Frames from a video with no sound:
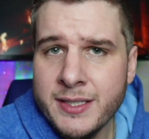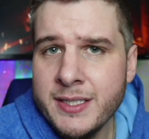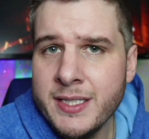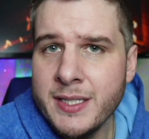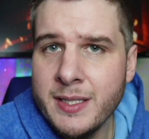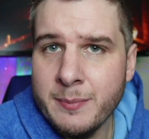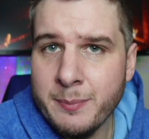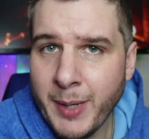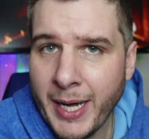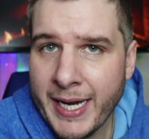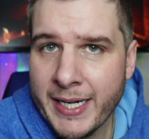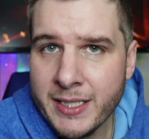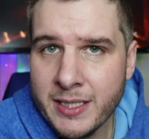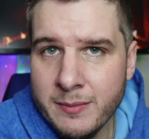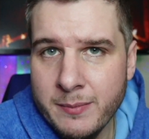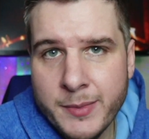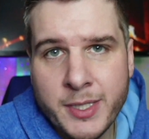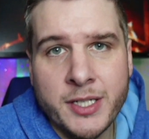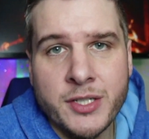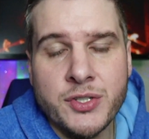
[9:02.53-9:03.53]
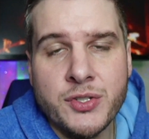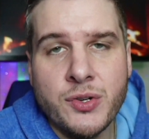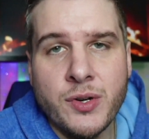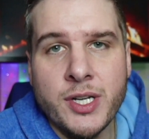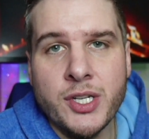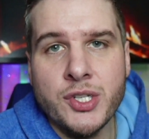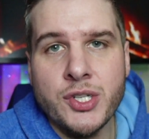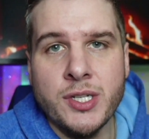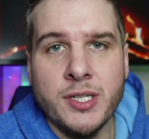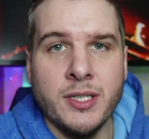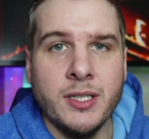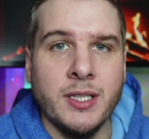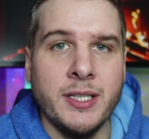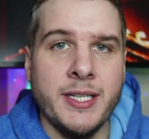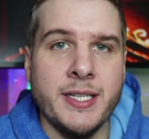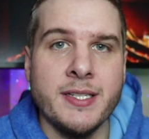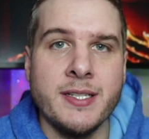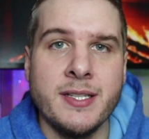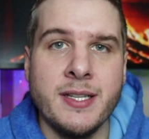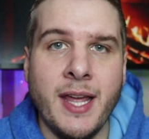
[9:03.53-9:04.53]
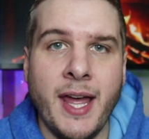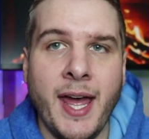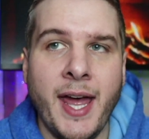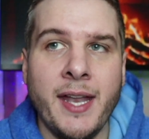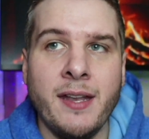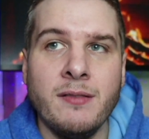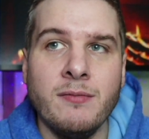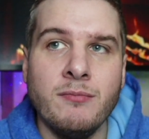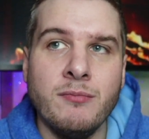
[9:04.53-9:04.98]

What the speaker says: to the Biden administration, at least, that